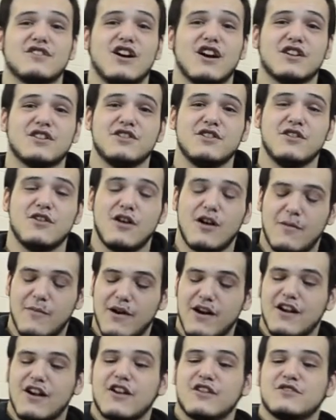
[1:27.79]
talk to you
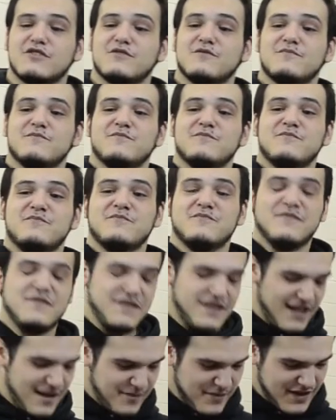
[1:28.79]
about our.
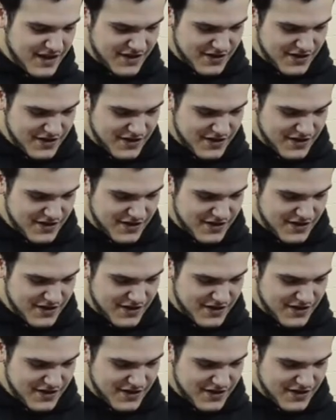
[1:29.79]
Damn it,